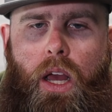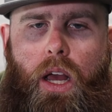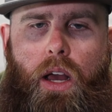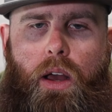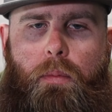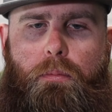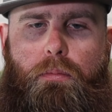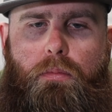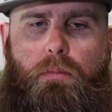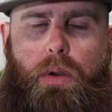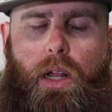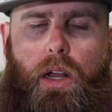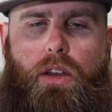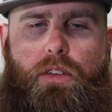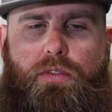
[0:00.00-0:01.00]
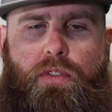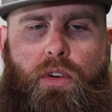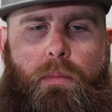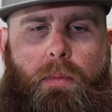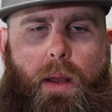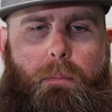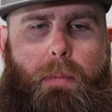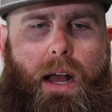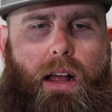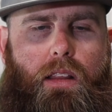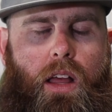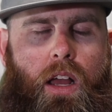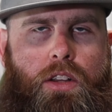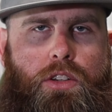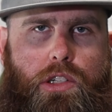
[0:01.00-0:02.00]
because from a
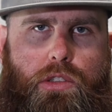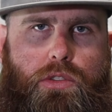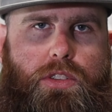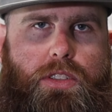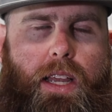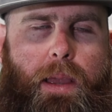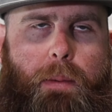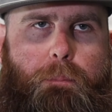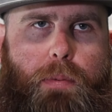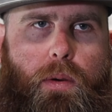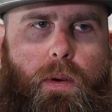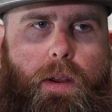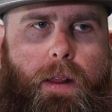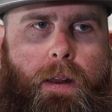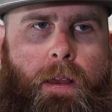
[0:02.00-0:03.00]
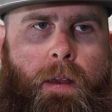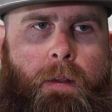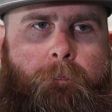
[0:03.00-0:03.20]
biological standpoint,